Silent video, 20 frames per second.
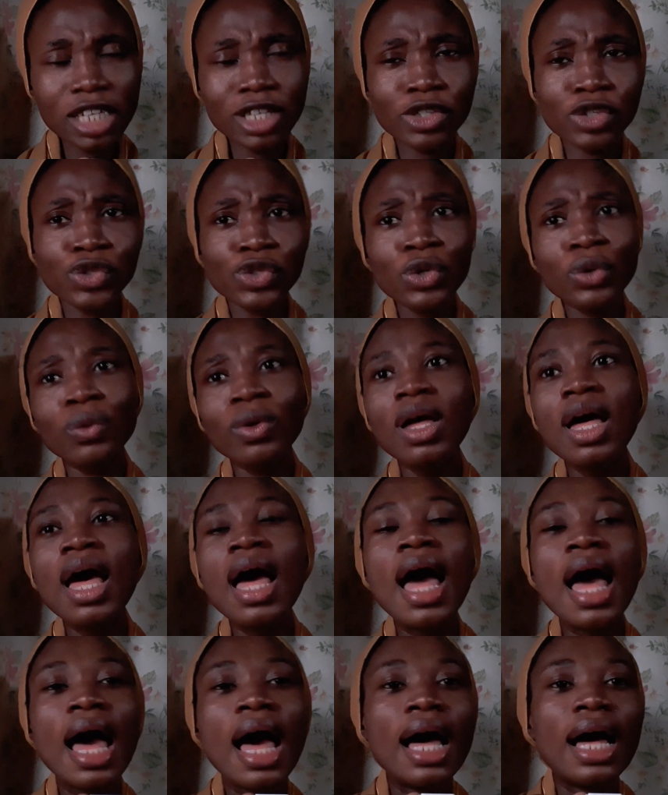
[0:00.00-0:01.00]
So,
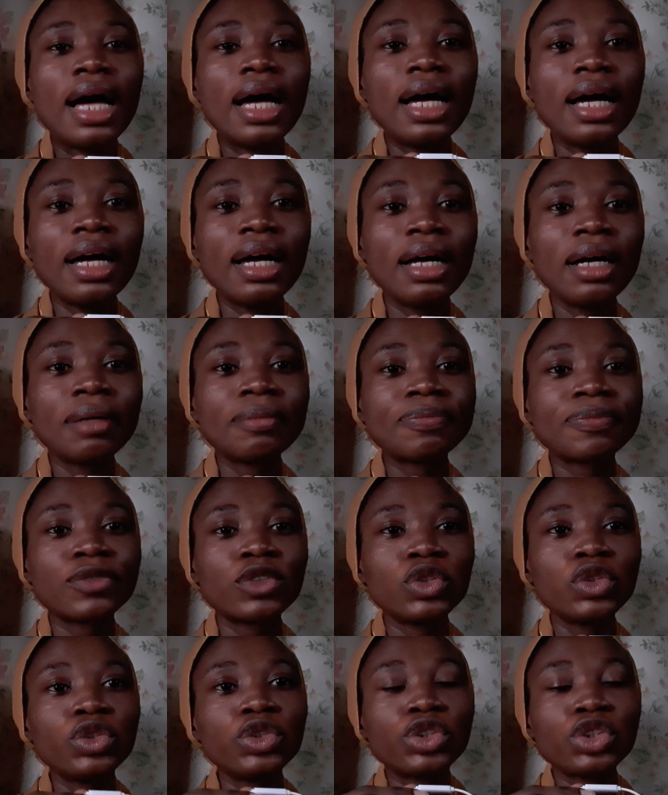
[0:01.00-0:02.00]
um,
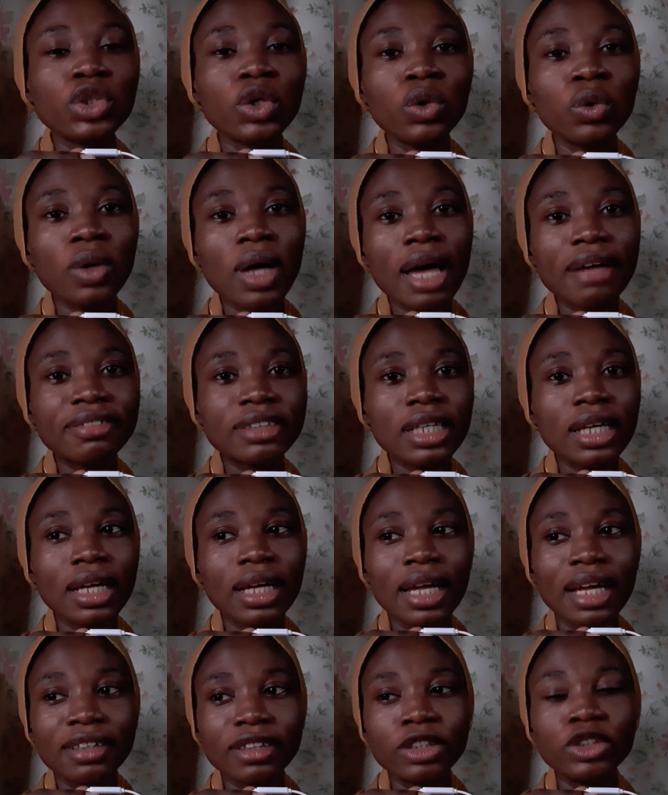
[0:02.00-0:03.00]
so after
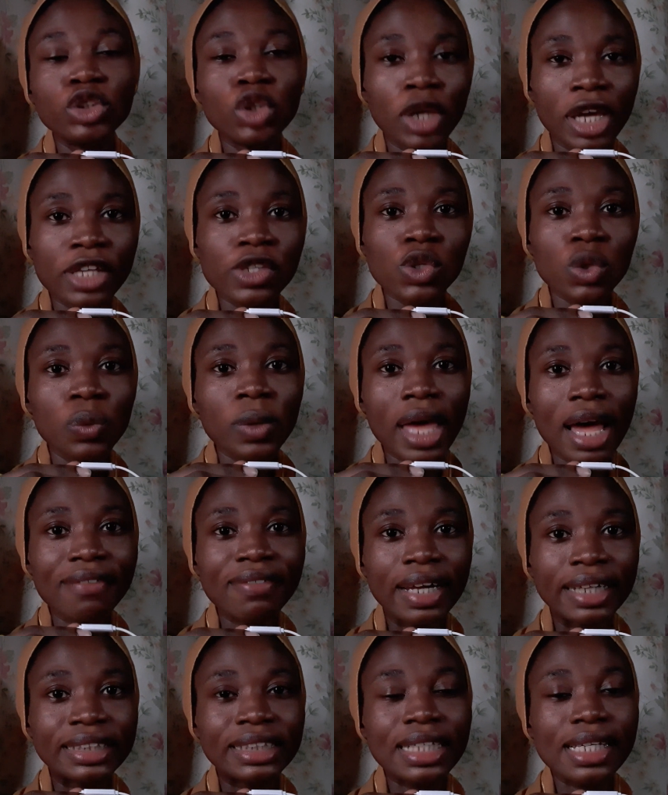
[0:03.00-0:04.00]
okay, so we have
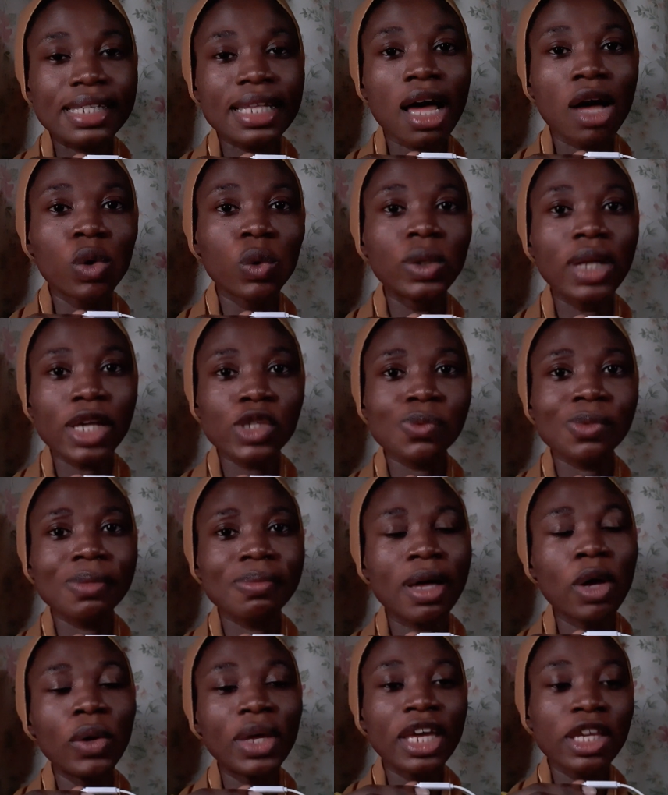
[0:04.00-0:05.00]
ideas that our goal has to be smart.
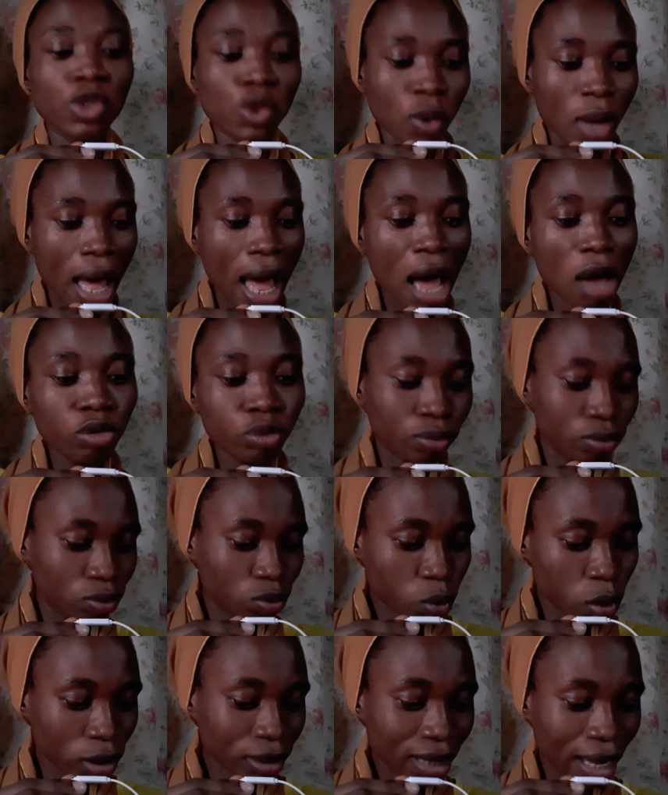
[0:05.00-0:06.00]
Okay, so
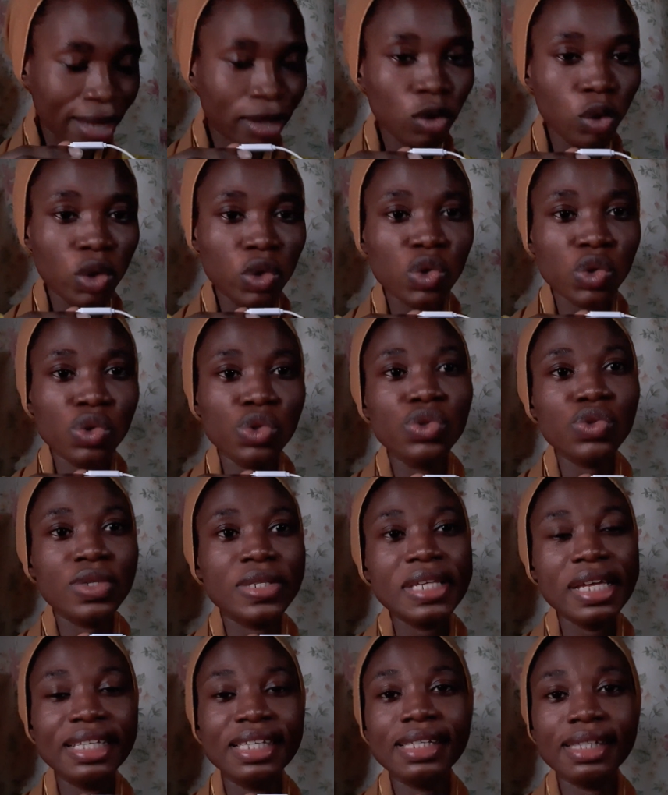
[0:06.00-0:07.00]
what are you going to use to
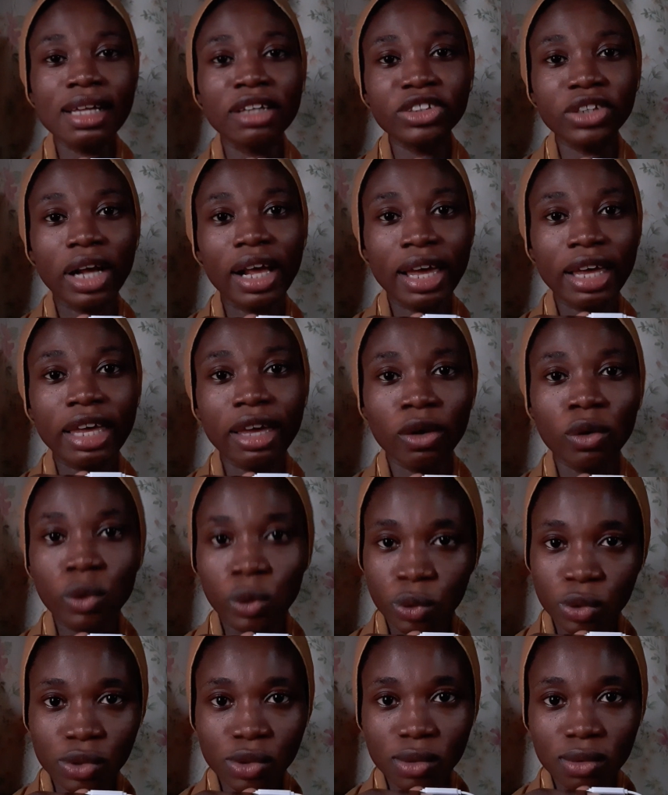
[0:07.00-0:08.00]
set these natural hair care
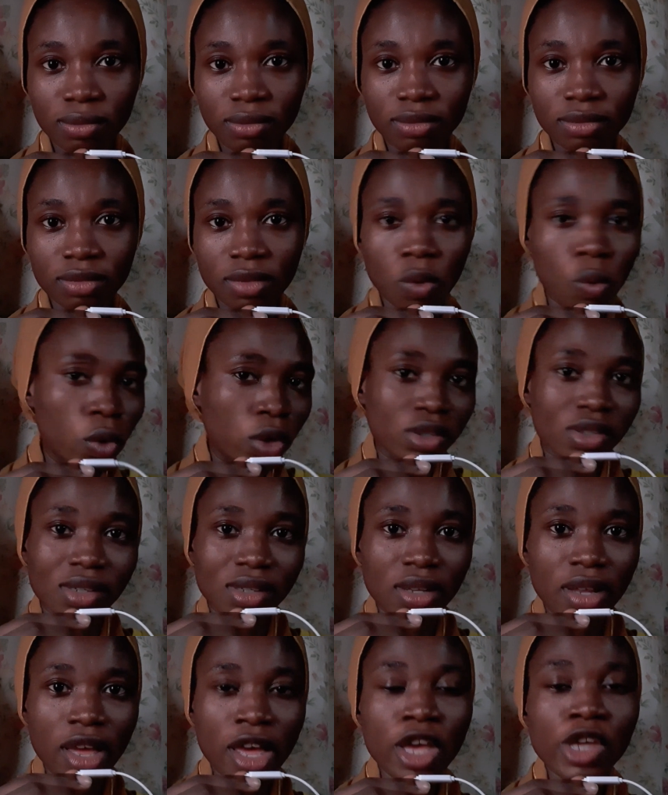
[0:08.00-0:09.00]
goals? What?
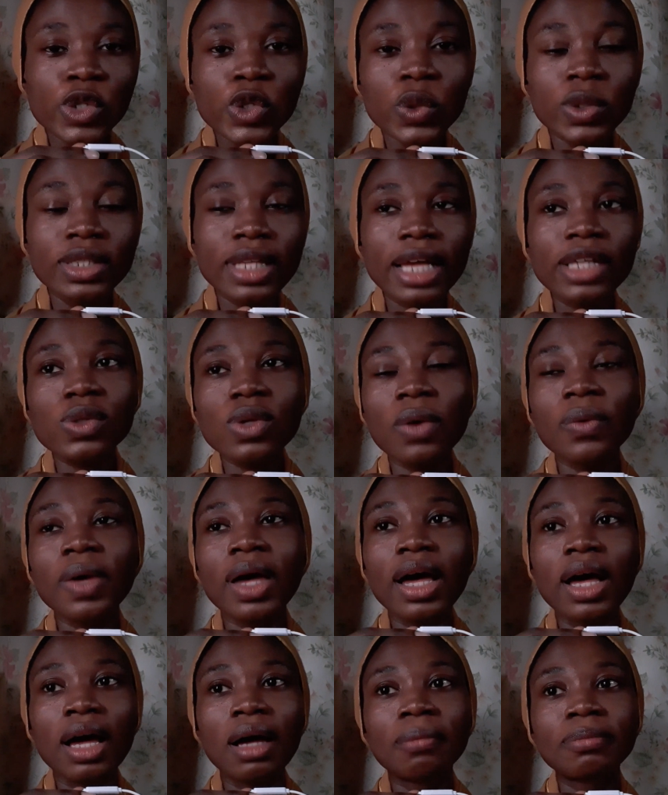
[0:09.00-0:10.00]
So that's why we
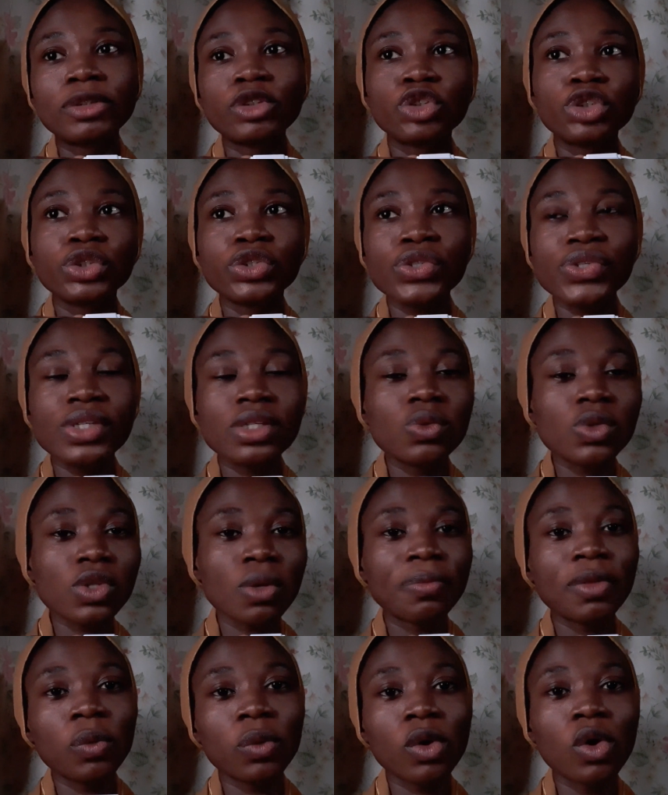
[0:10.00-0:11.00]
are introducing
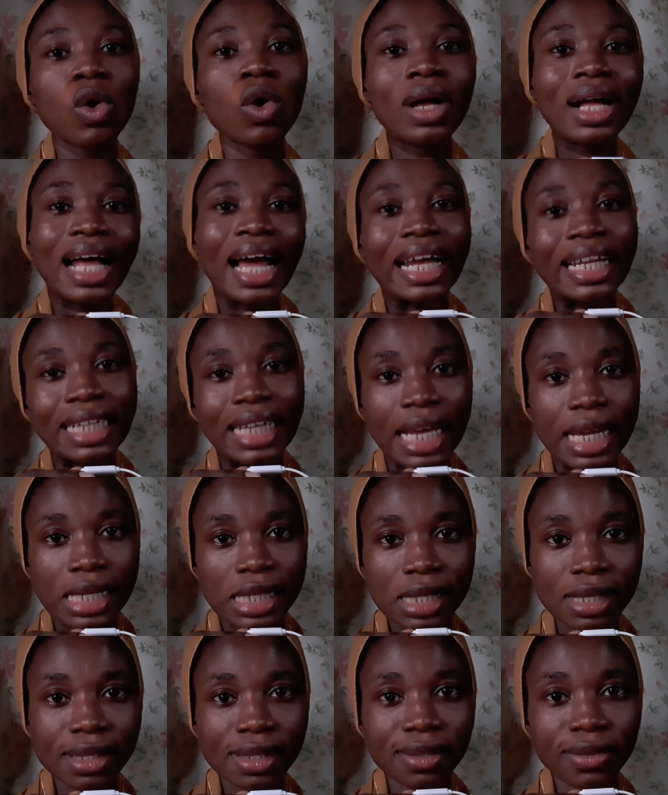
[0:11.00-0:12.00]
something we call
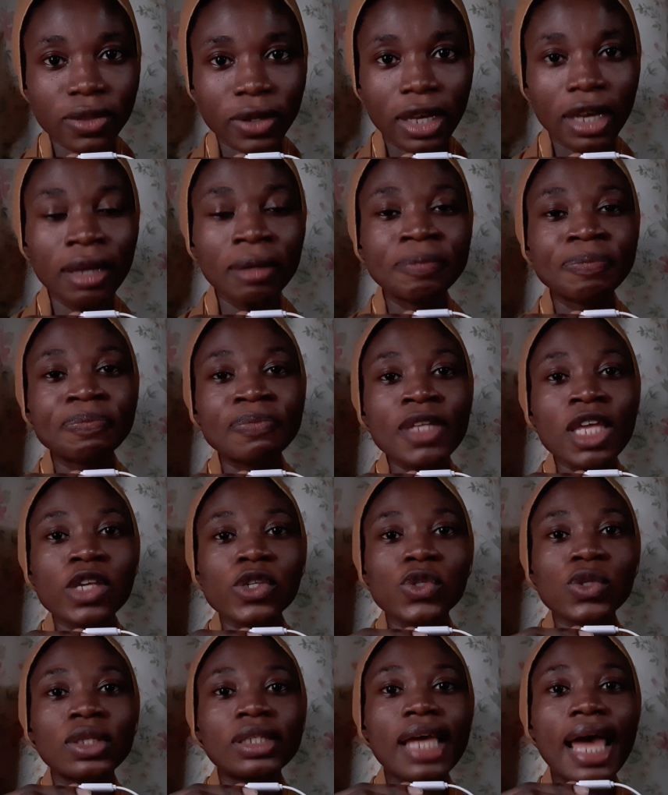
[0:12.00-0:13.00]
guidelines. Okay,
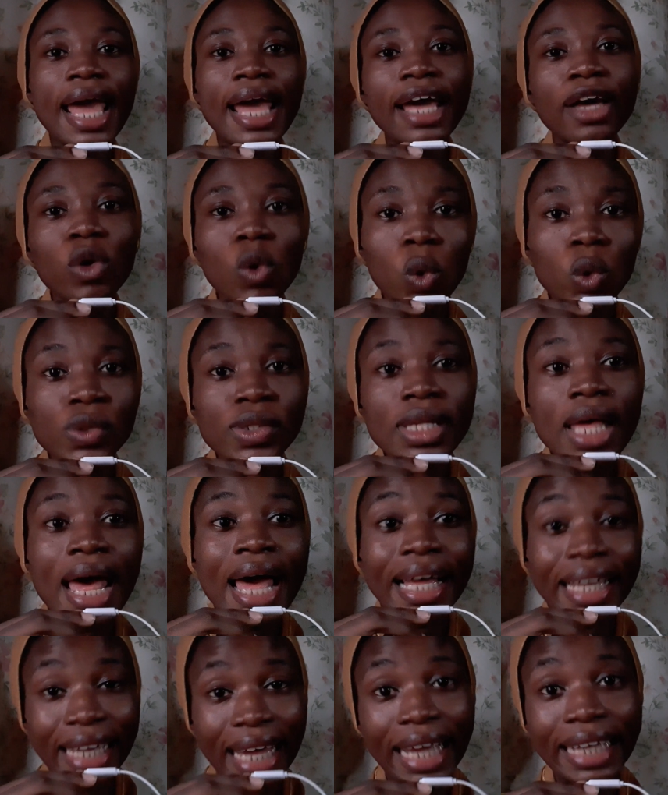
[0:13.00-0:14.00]
so they are hair goals
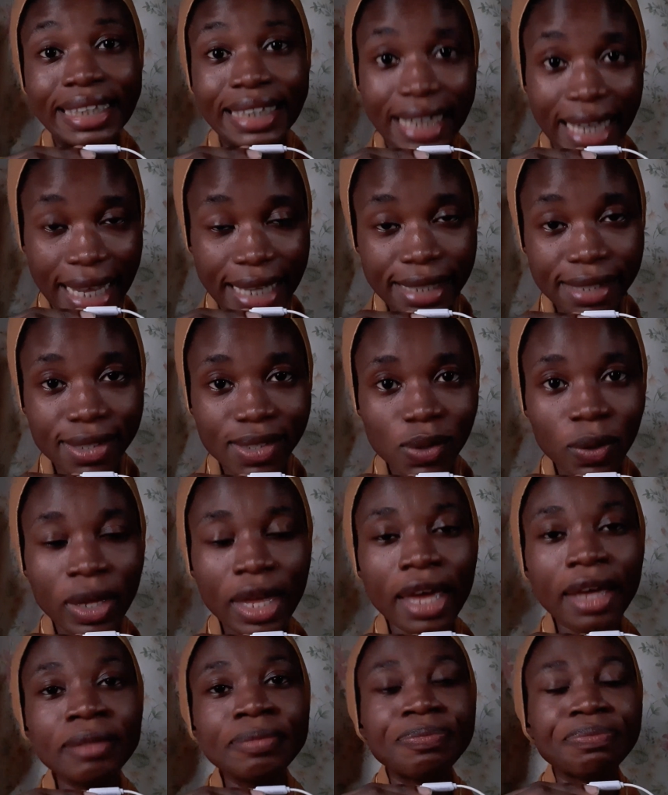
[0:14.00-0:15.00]
guidelines.
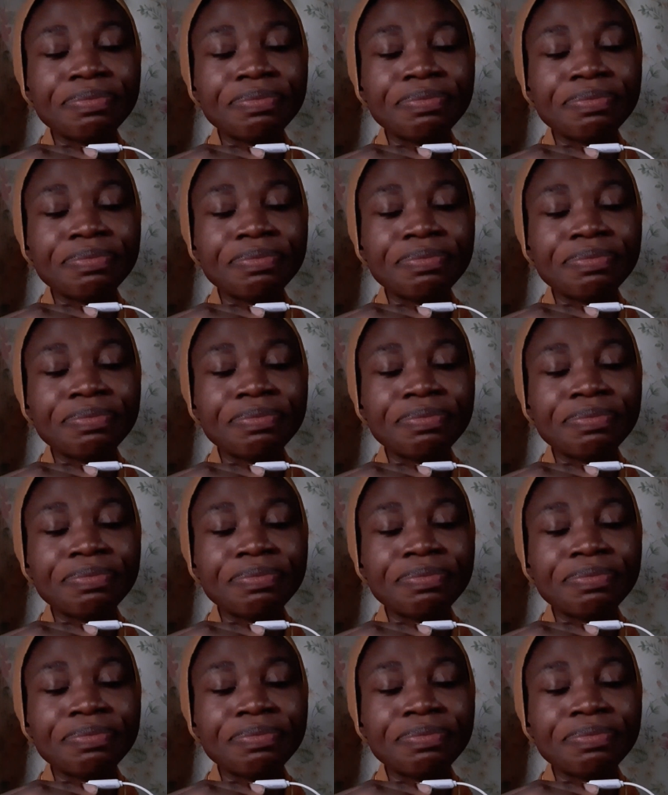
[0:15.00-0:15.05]
Okay,